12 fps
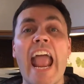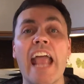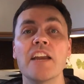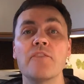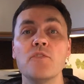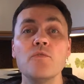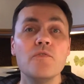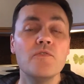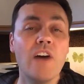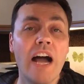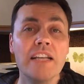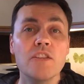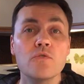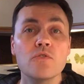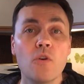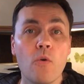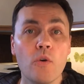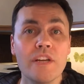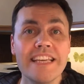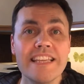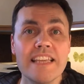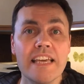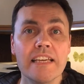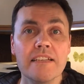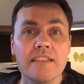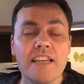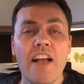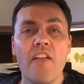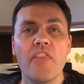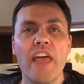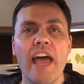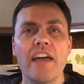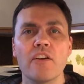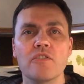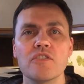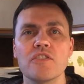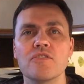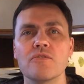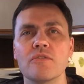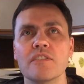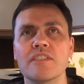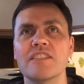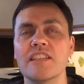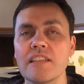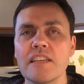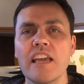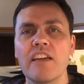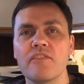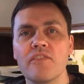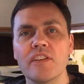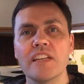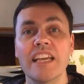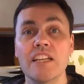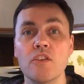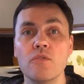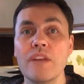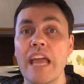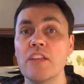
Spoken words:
And if you find those quirky things that are just sort of silly and funny and cute,